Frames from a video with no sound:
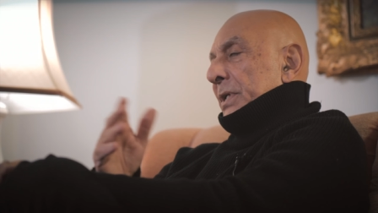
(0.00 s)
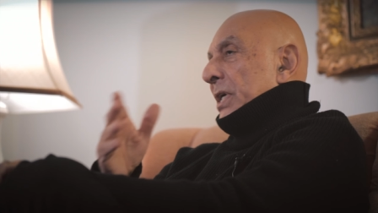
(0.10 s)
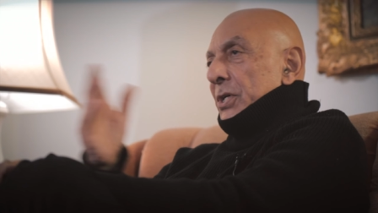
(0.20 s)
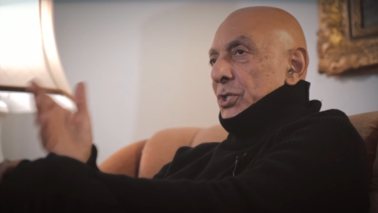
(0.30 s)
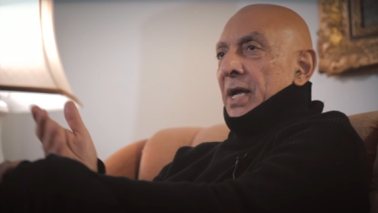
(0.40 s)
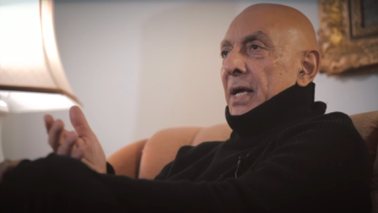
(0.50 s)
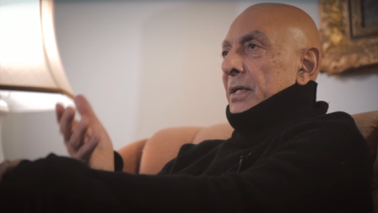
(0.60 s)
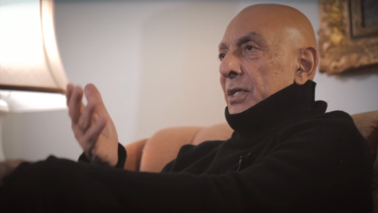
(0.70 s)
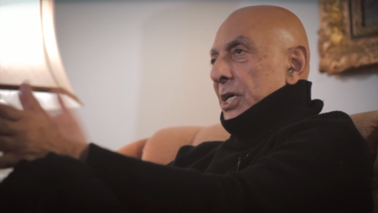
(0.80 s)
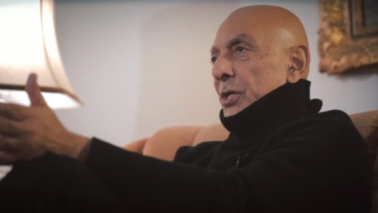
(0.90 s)

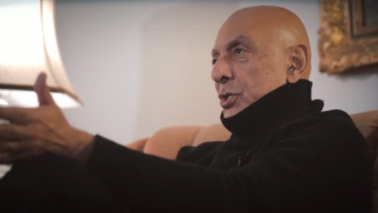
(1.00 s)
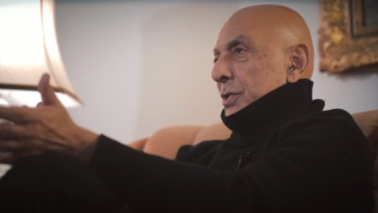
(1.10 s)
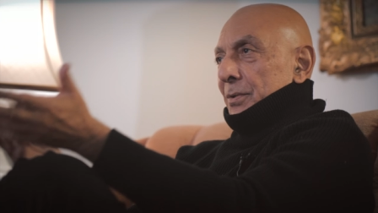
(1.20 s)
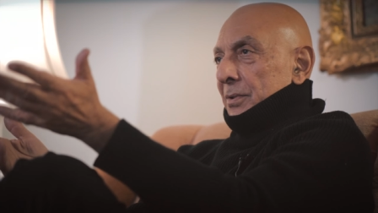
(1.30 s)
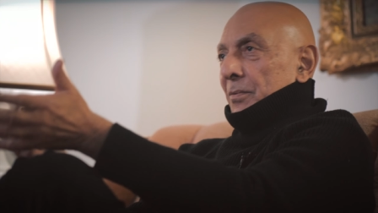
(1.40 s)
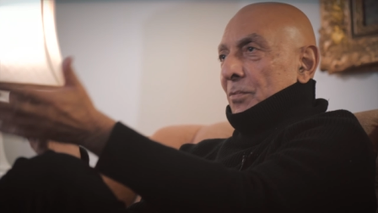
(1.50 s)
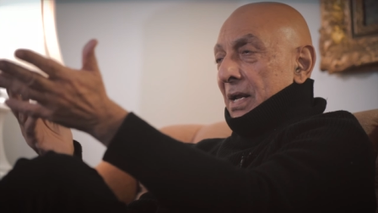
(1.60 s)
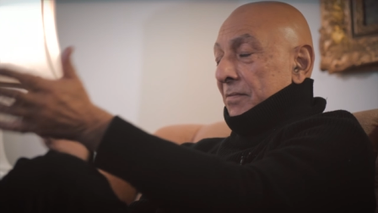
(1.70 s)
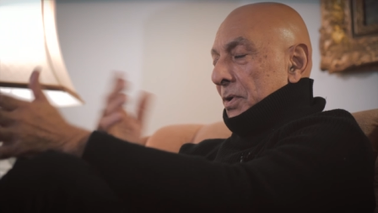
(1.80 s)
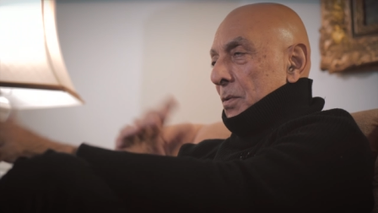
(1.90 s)
cliche, kitsch, or
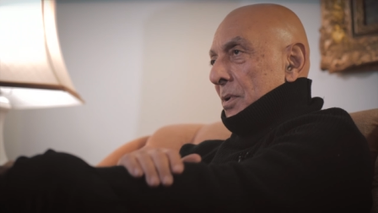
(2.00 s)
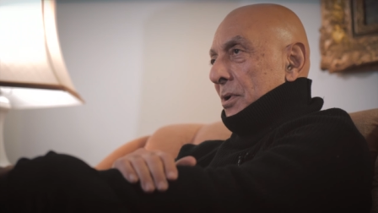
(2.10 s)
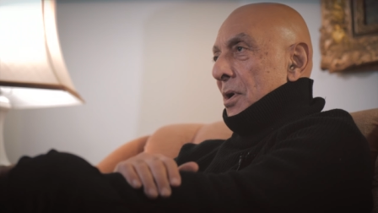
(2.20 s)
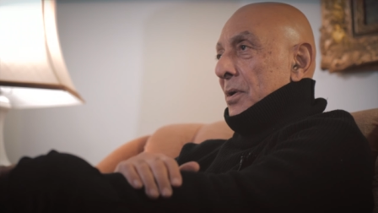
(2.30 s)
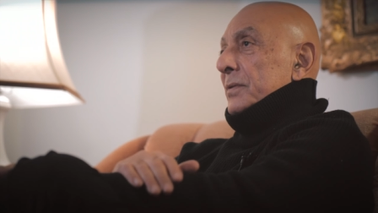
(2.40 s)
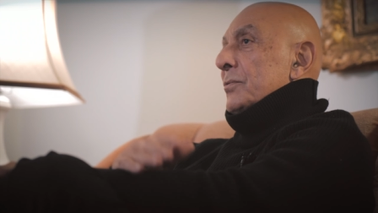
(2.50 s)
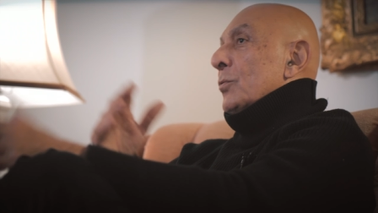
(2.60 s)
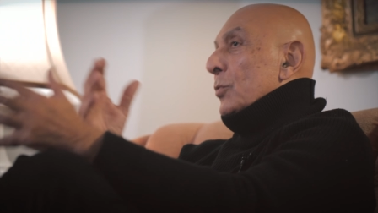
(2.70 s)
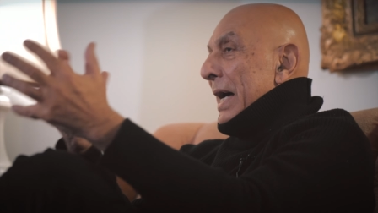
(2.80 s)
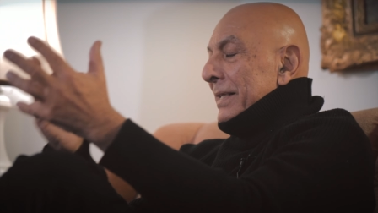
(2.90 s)
whatever you want to call it,
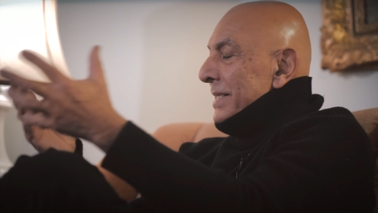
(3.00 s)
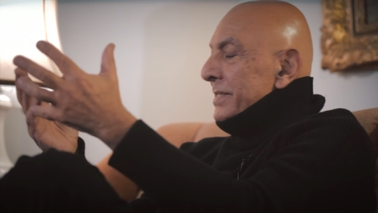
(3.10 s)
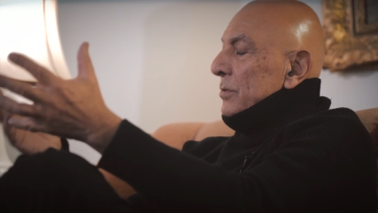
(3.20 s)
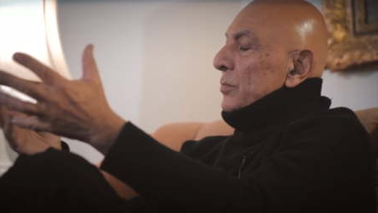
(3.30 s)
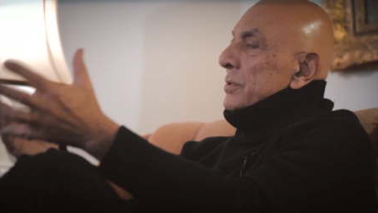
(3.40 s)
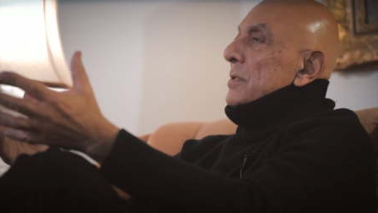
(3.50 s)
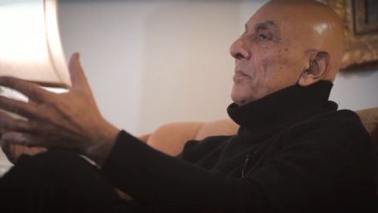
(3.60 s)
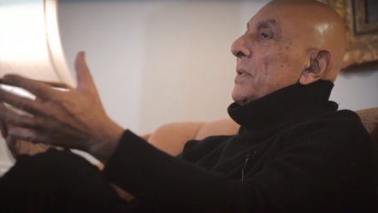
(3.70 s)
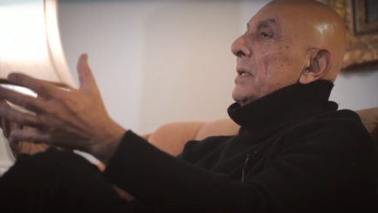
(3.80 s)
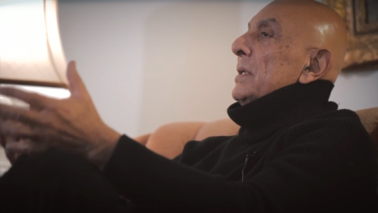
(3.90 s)
to at least do
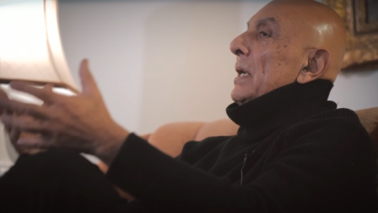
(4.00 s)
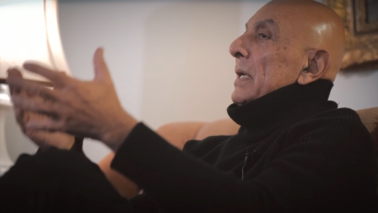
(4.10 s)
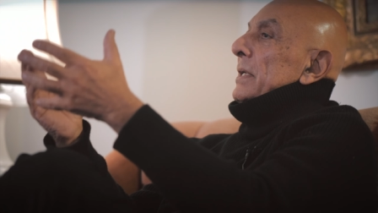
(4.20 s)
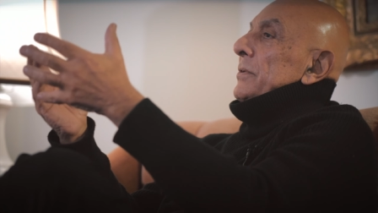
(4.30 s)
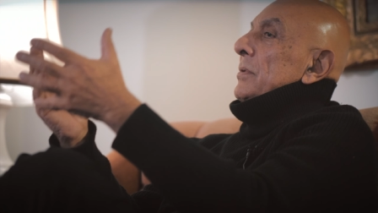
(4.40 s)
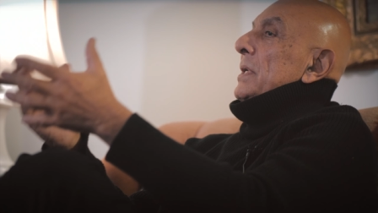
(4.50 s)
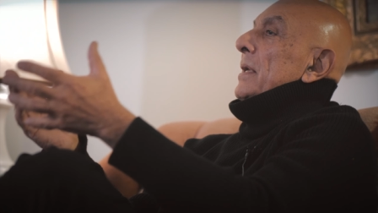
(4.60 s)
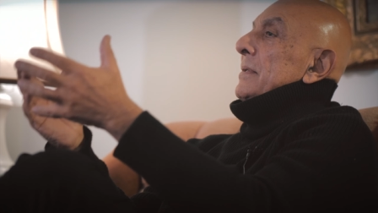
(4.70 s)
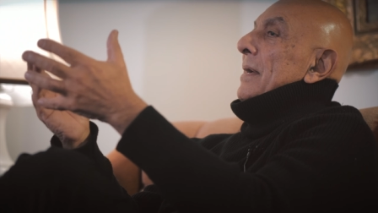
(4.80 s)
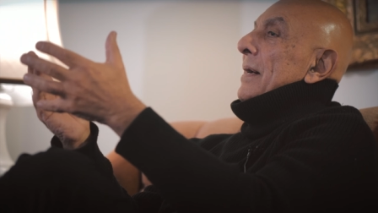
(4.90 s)
something to
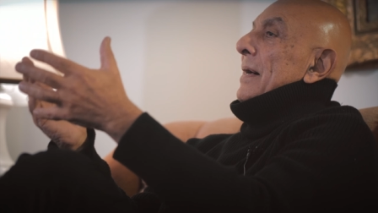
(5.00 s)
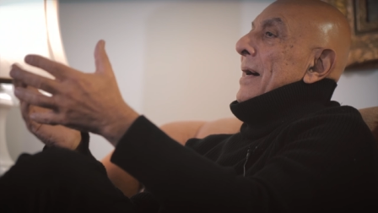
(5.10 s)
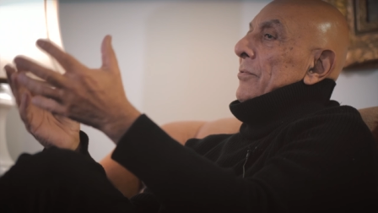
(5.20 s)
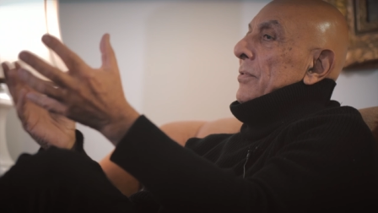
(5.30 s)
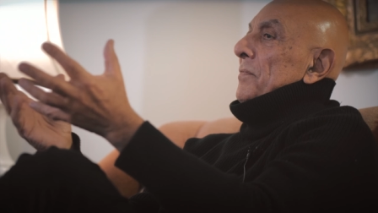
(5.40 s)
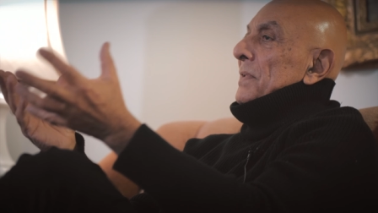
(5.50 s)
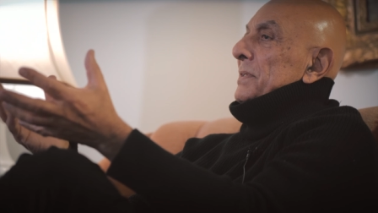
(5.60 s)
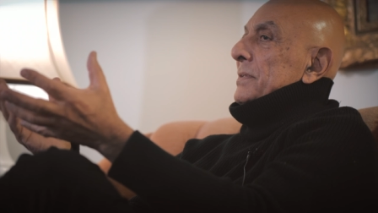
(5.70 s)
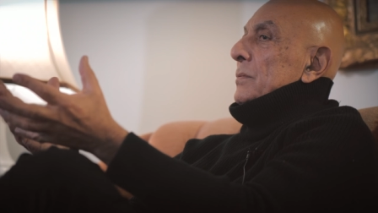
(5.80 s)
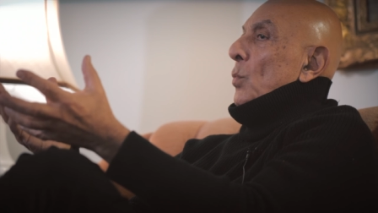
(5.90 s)
get out of
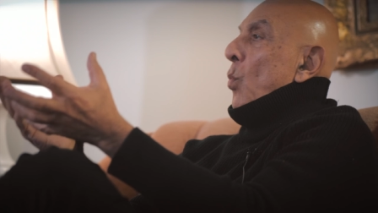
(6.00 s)
this